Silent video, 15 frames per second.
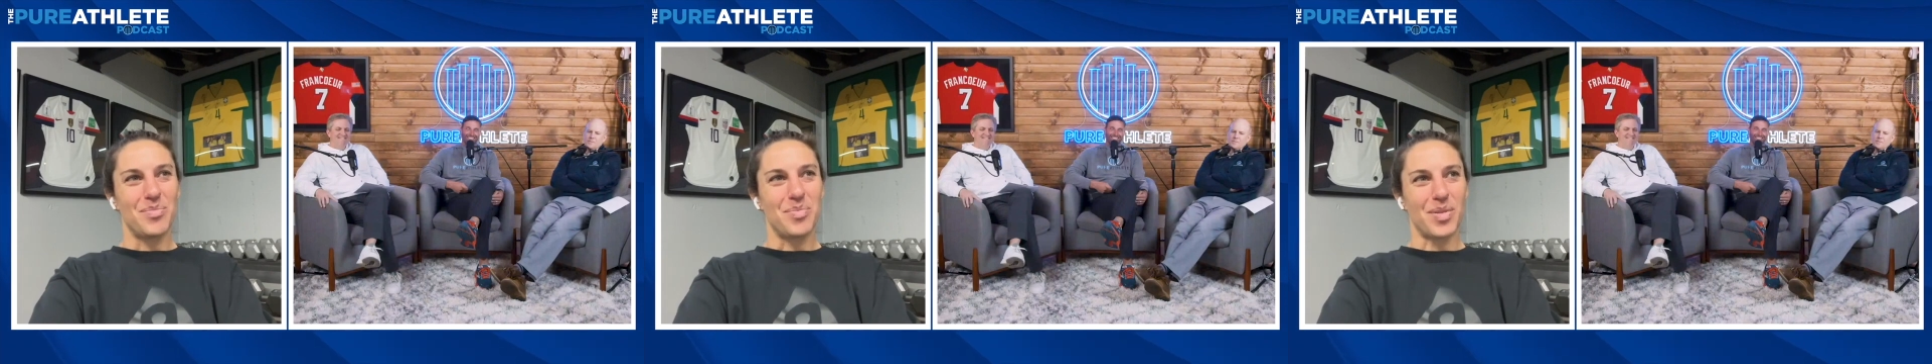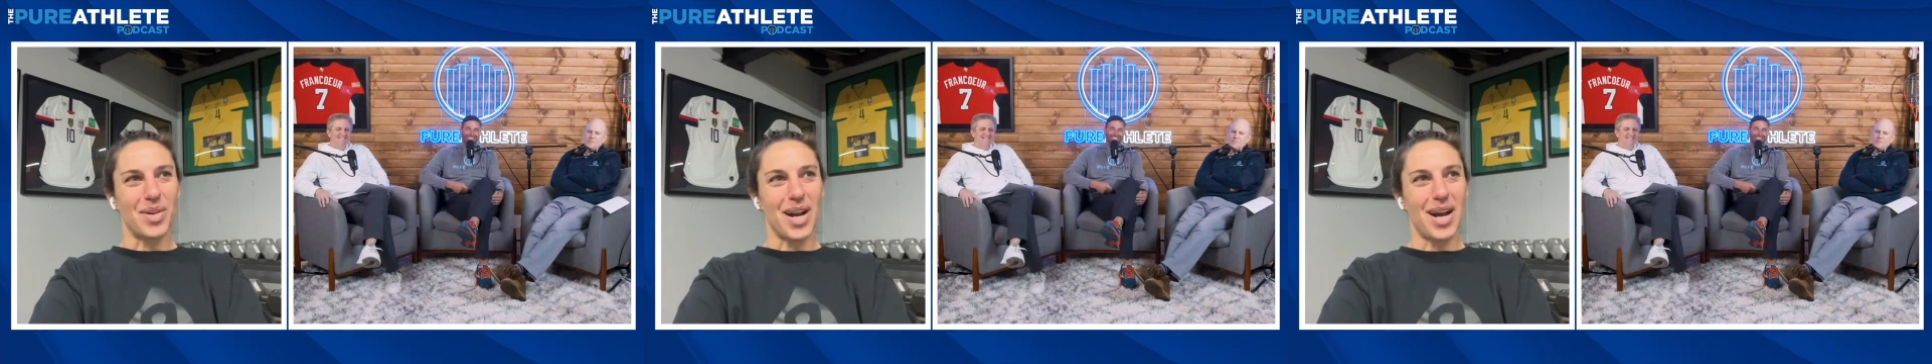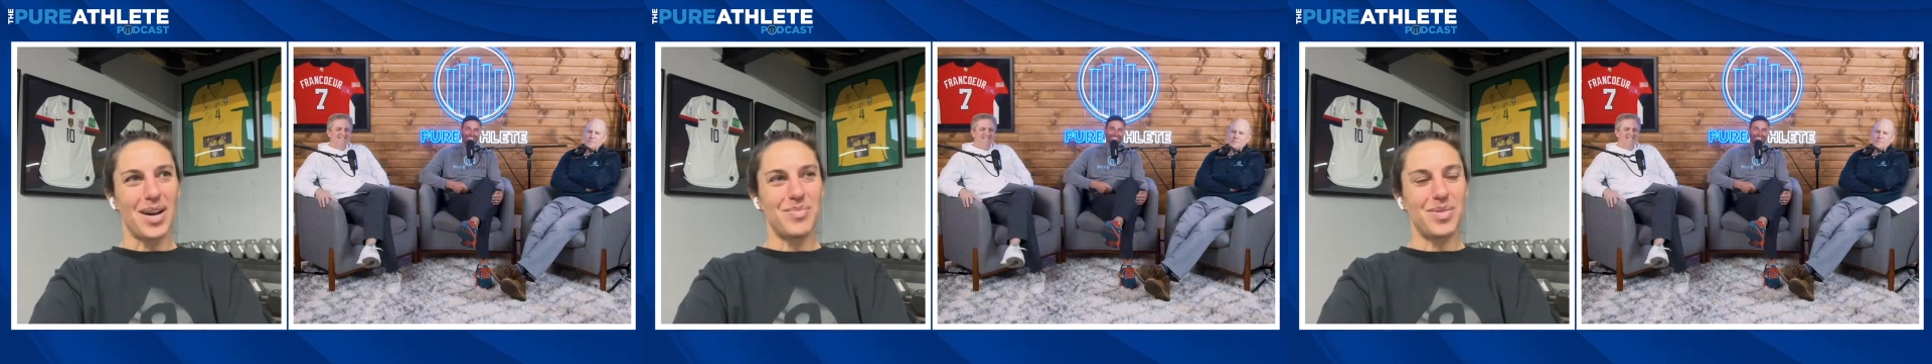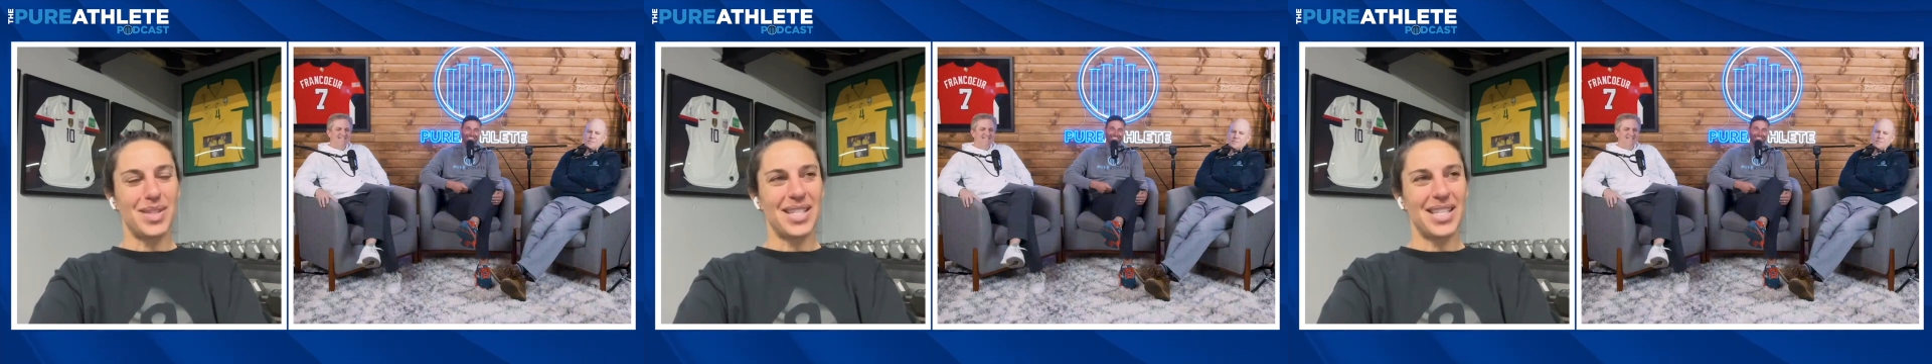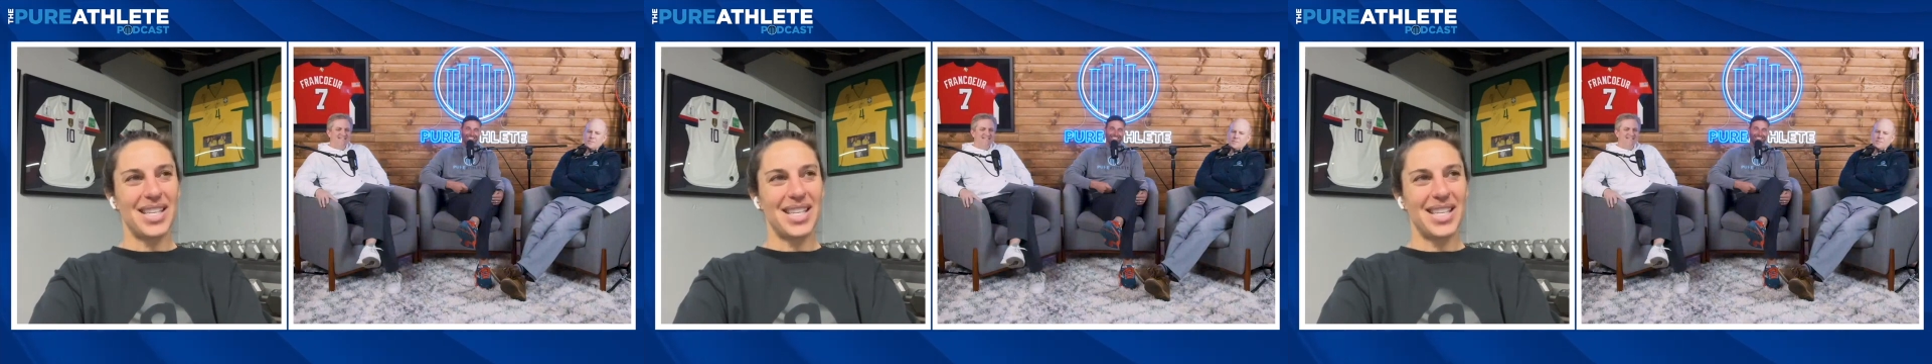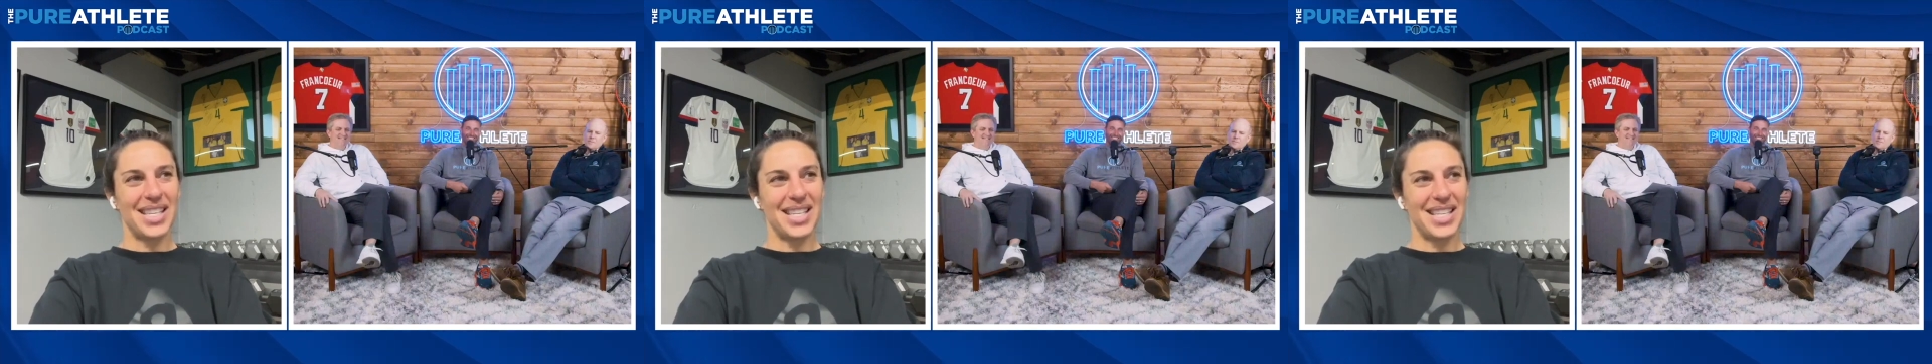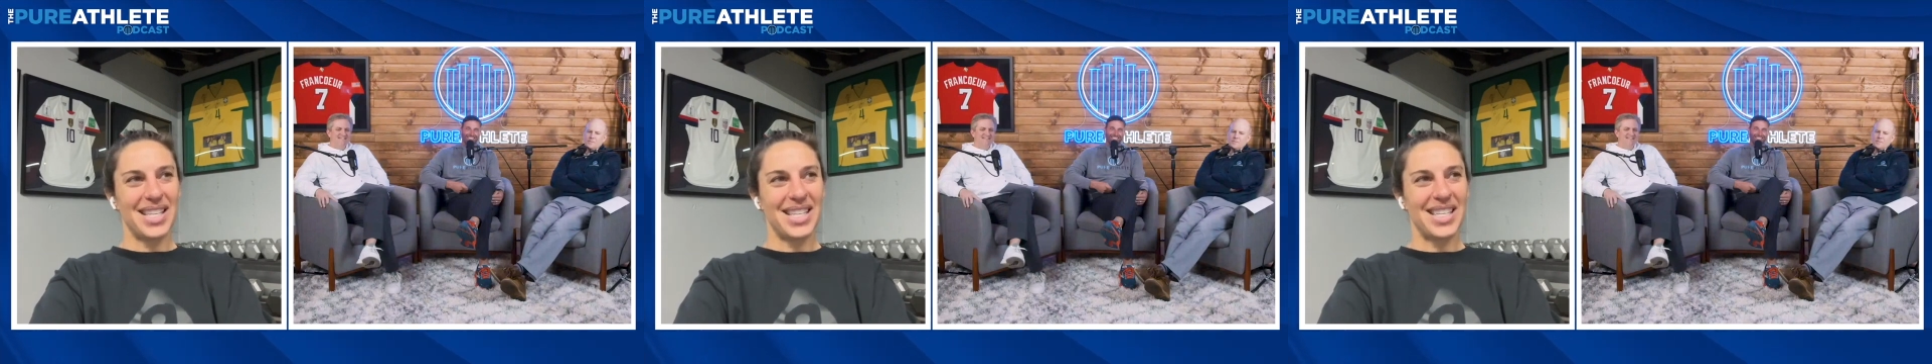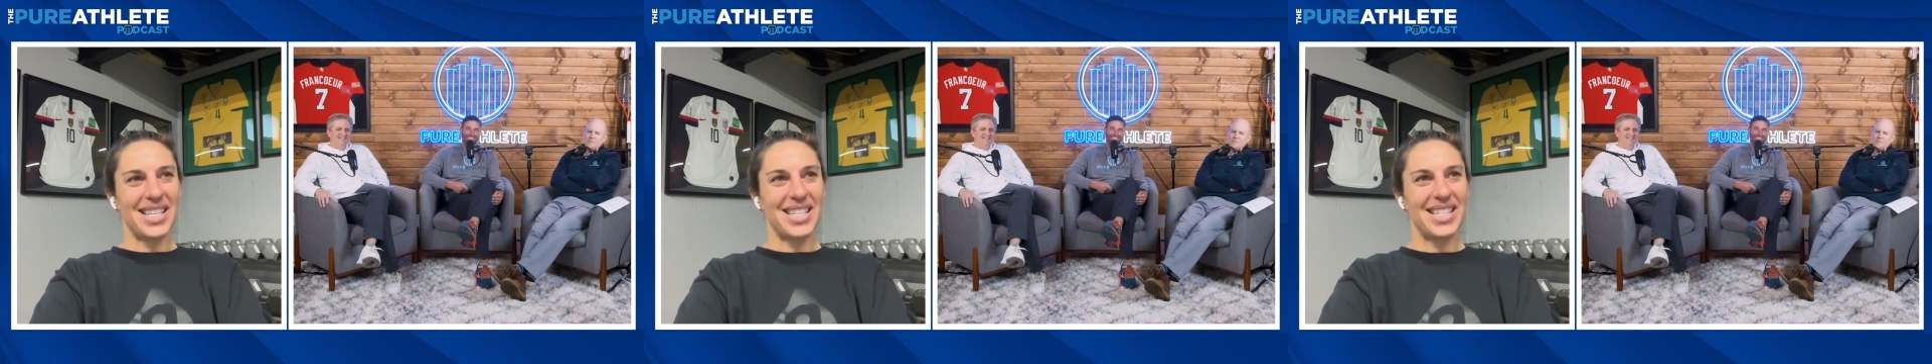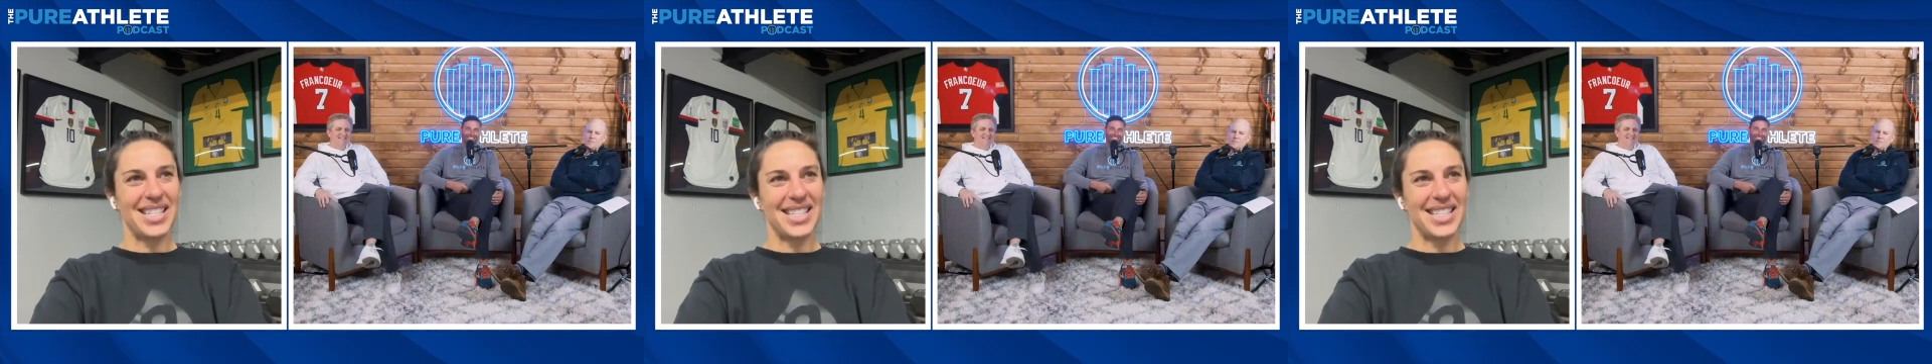probably